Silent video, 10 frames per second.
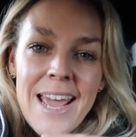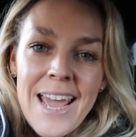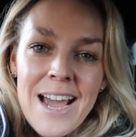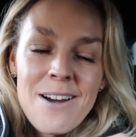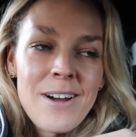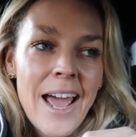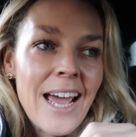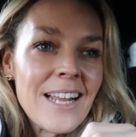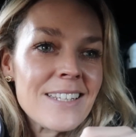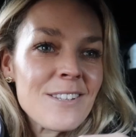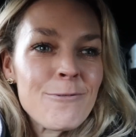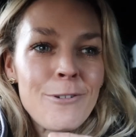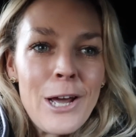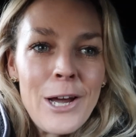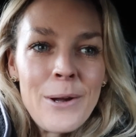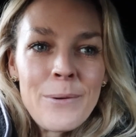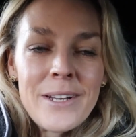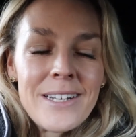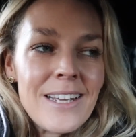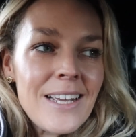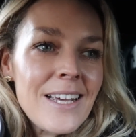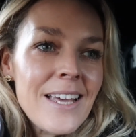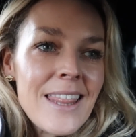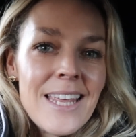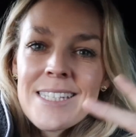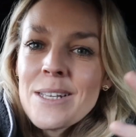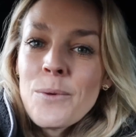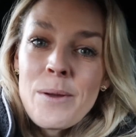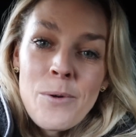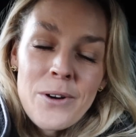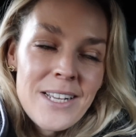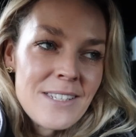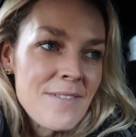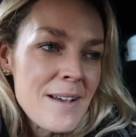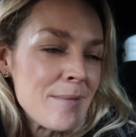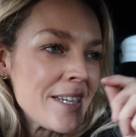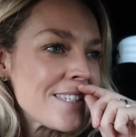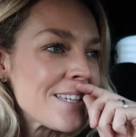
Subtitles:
layout and the flow and things that we want as a family.